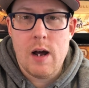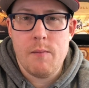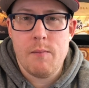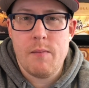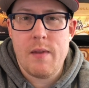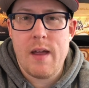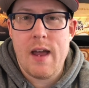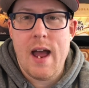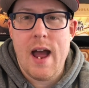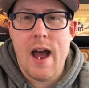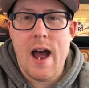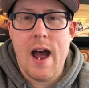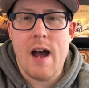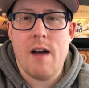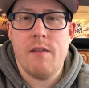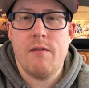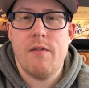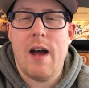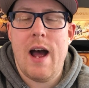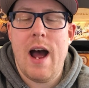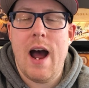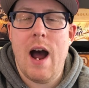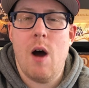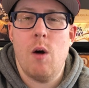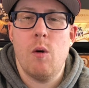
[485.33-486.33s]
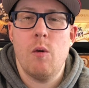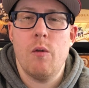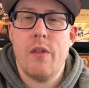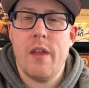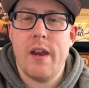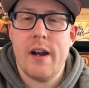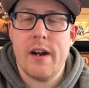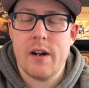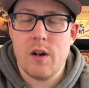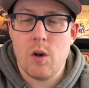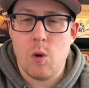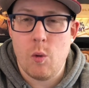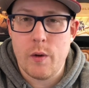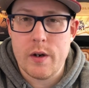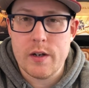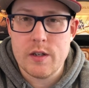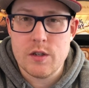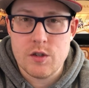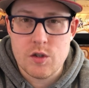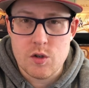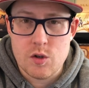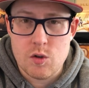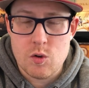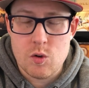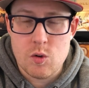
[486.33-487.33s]
they have, how they're going
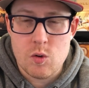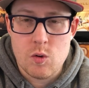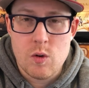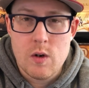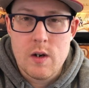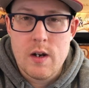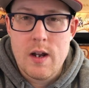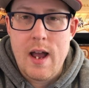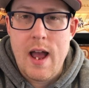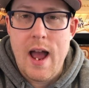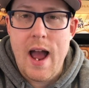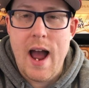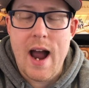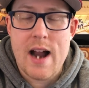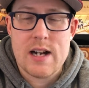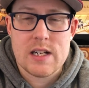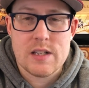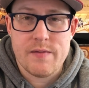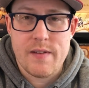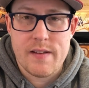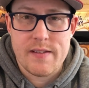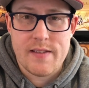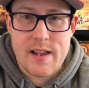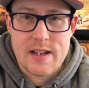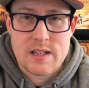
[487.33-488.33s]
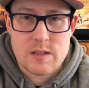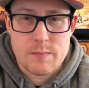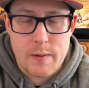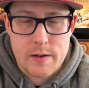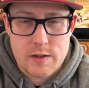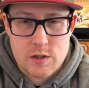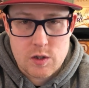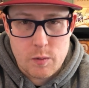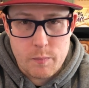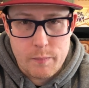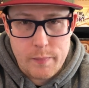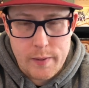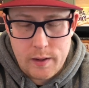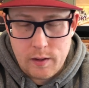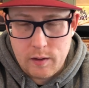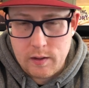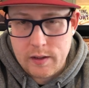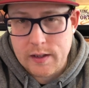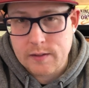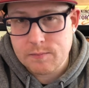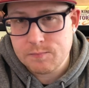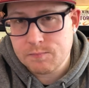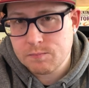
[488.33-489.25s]
to activate that special ability.